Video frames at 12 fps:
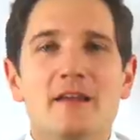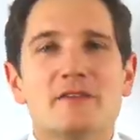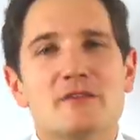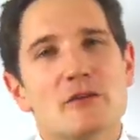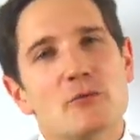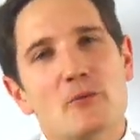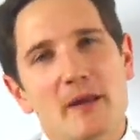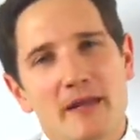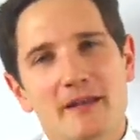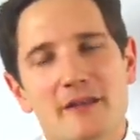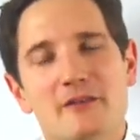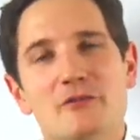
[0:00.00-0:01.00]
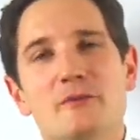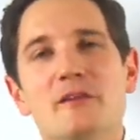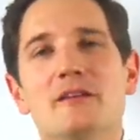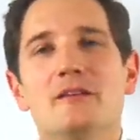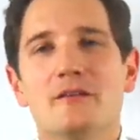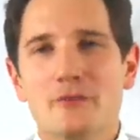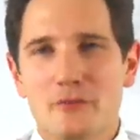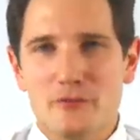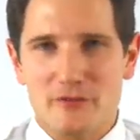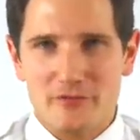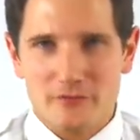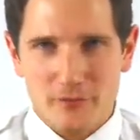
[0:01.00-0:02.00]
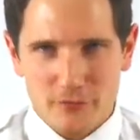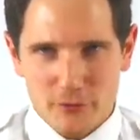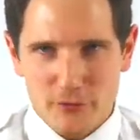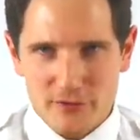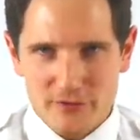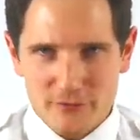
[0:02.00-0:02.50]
So when do we use reverse